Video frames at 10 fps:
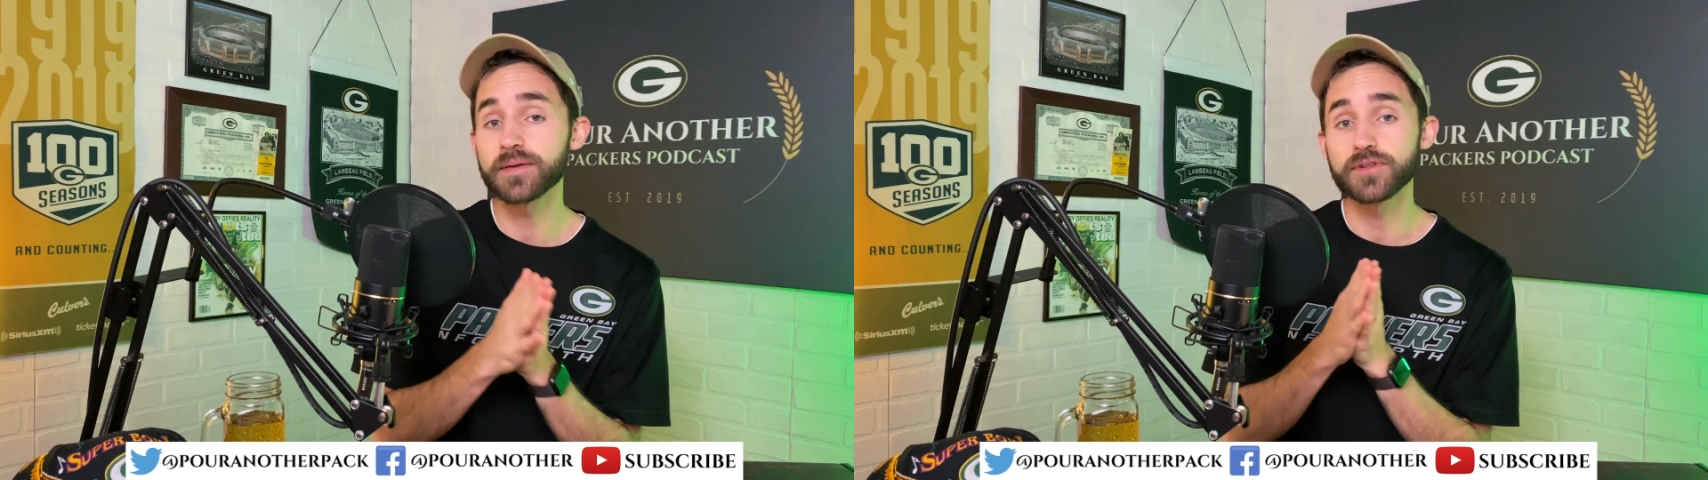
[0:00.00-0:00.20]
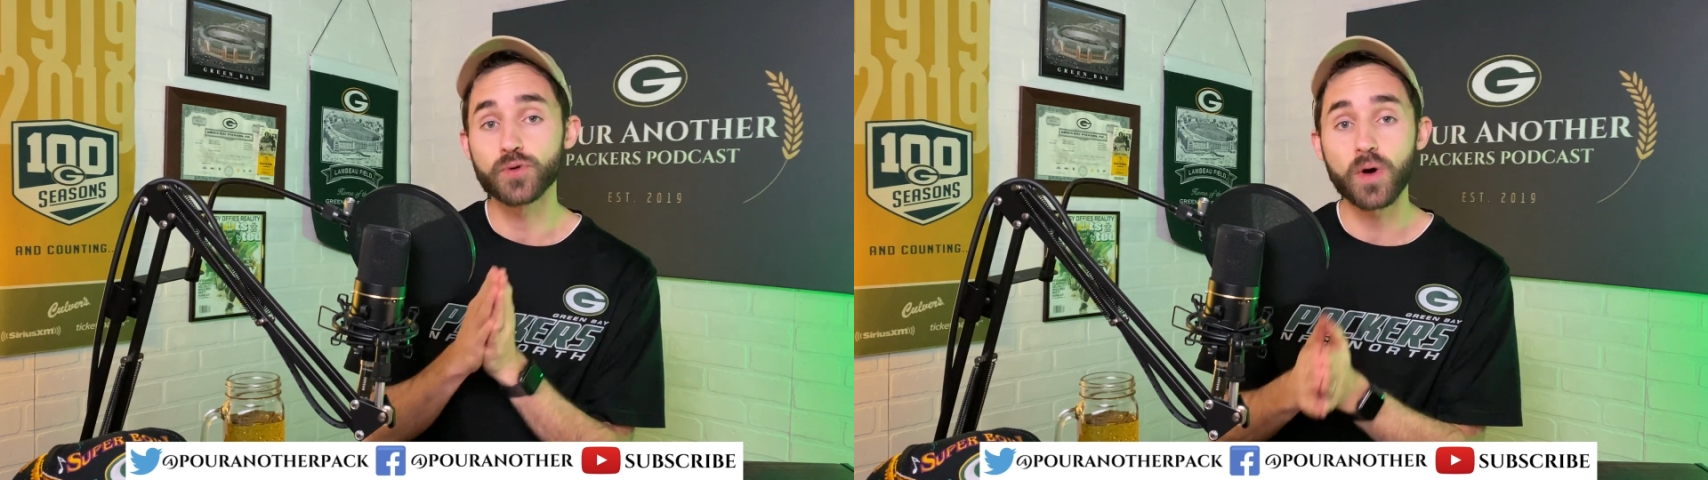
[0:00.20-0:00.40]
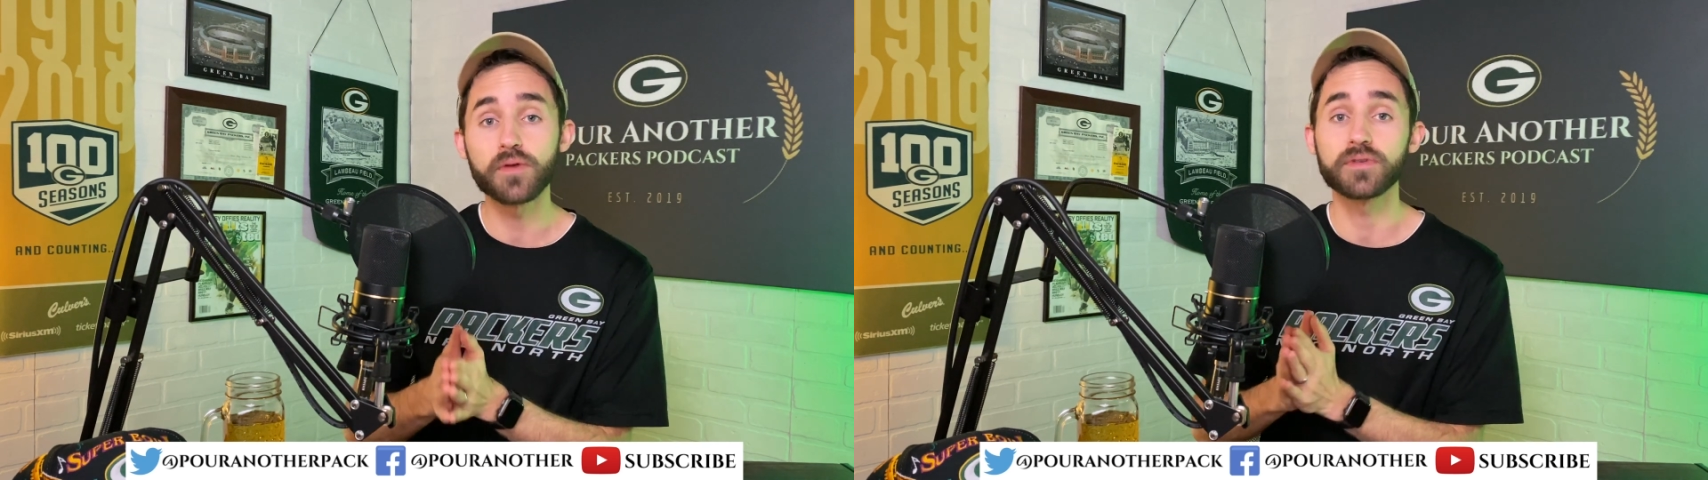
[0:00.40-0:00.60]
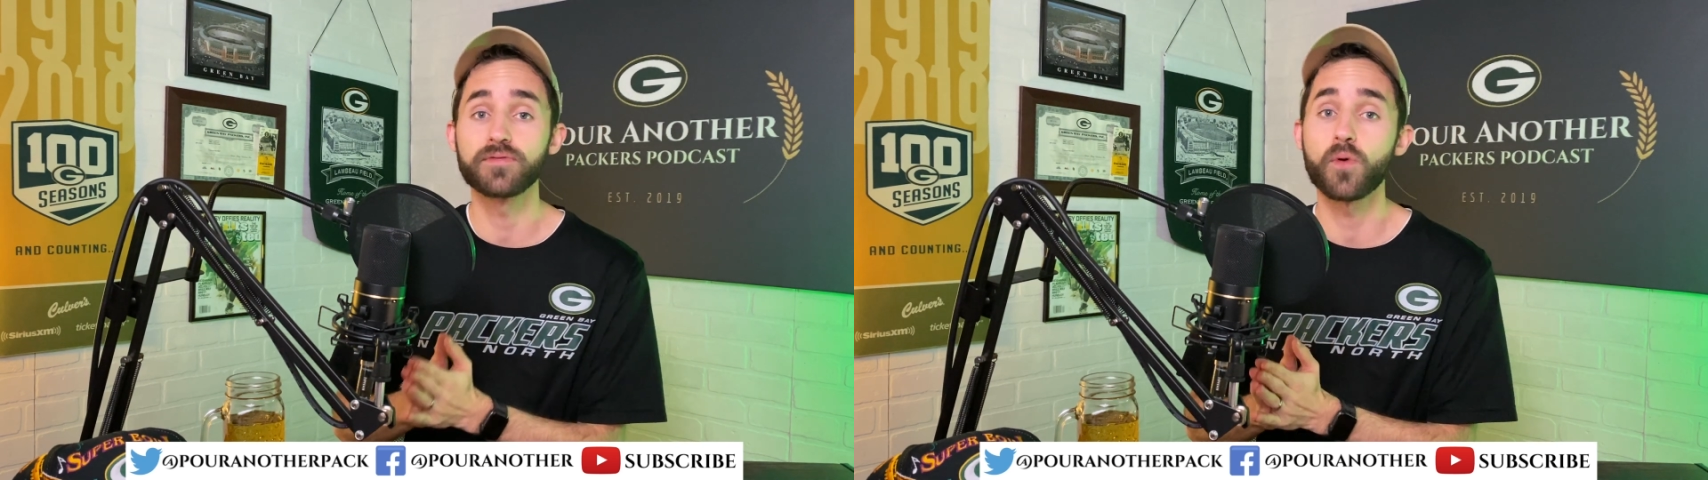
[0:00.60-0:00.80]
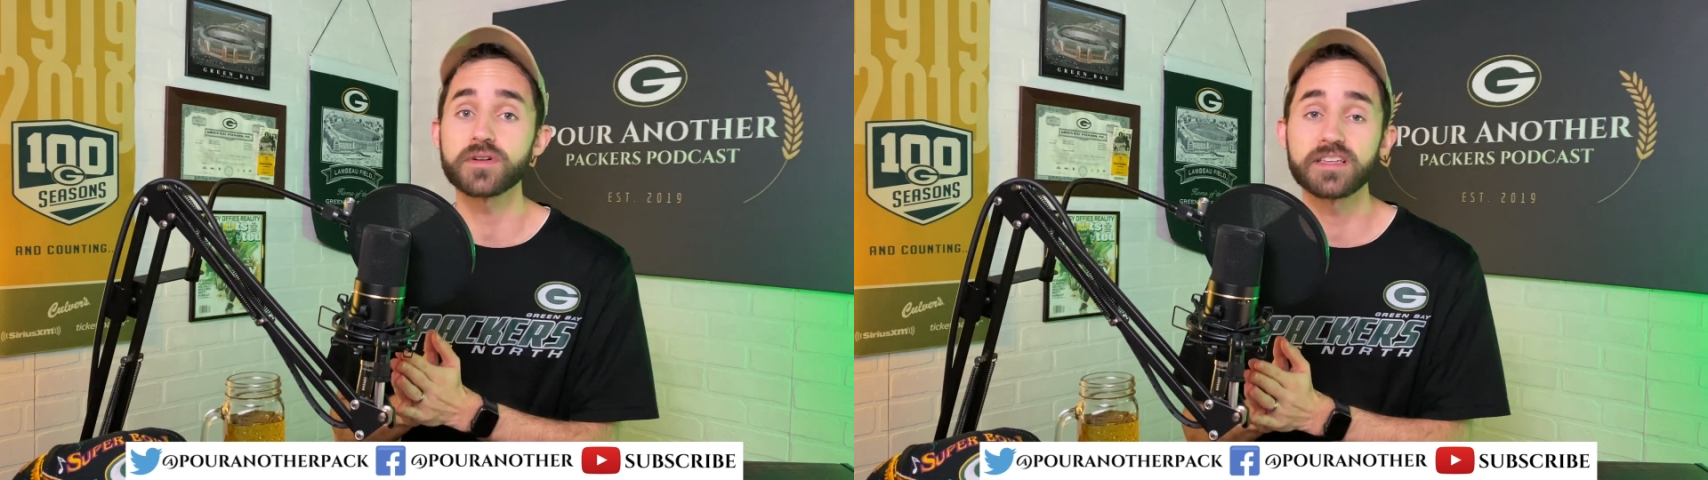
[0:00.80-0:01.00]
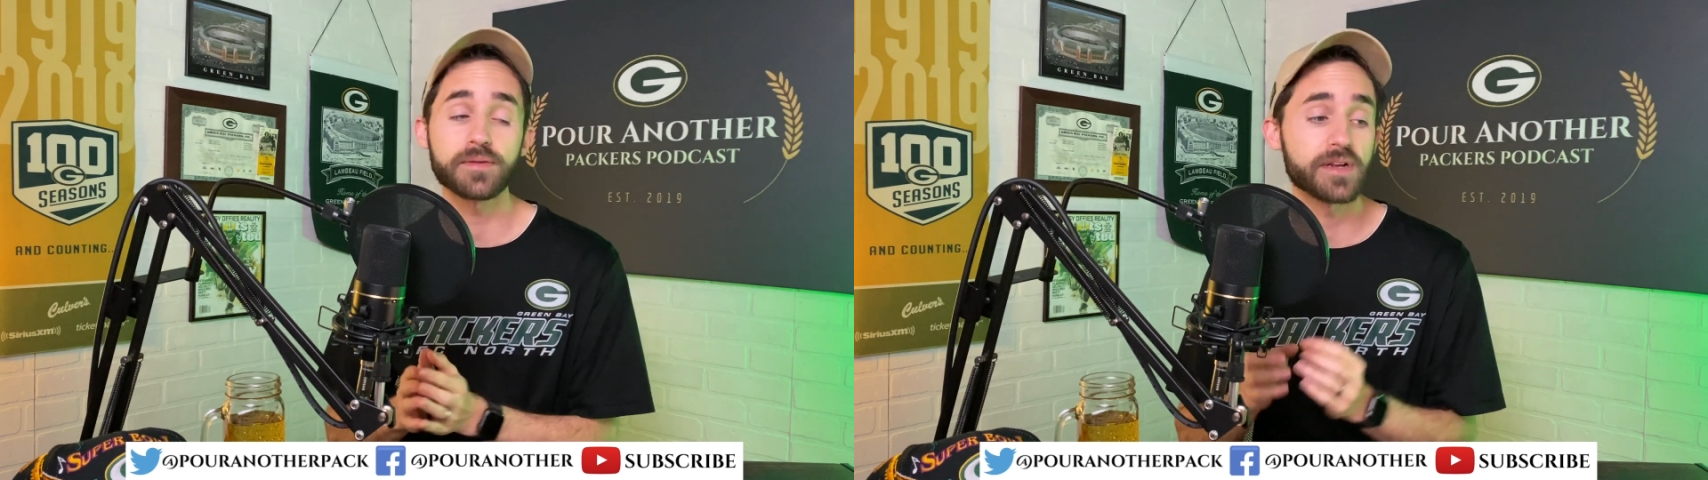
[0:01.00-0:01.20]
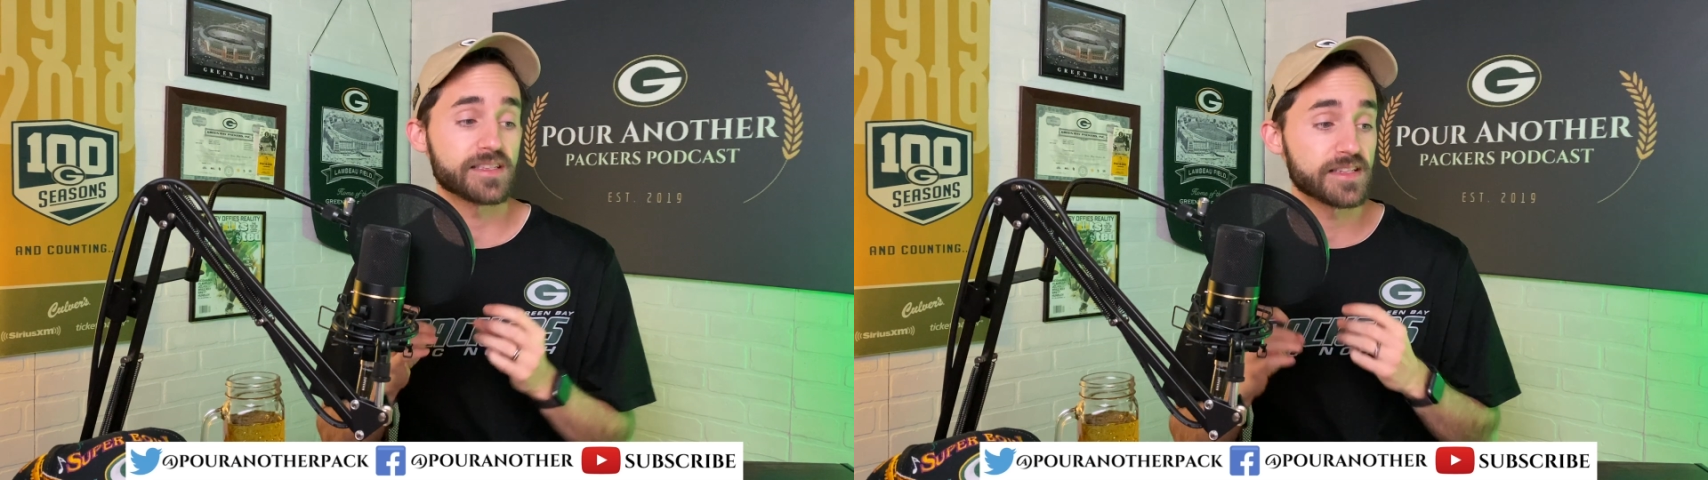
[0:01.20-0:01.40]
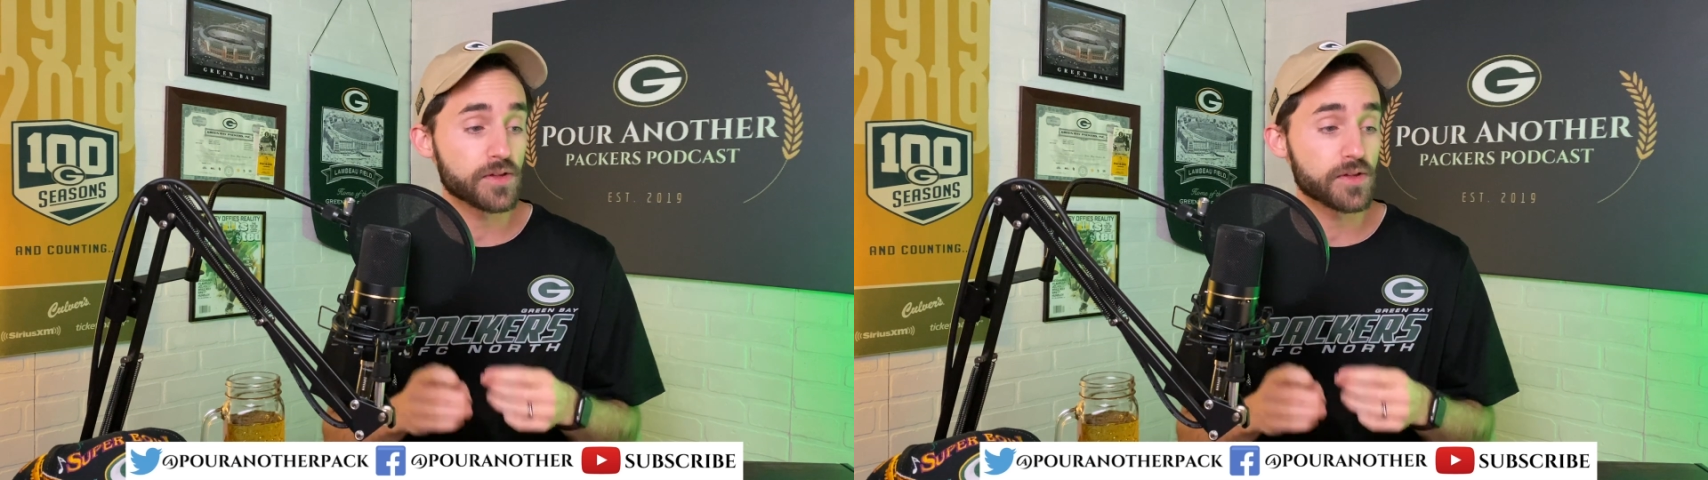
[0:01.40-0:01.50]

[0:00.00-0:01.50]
a 12-4 team, and I still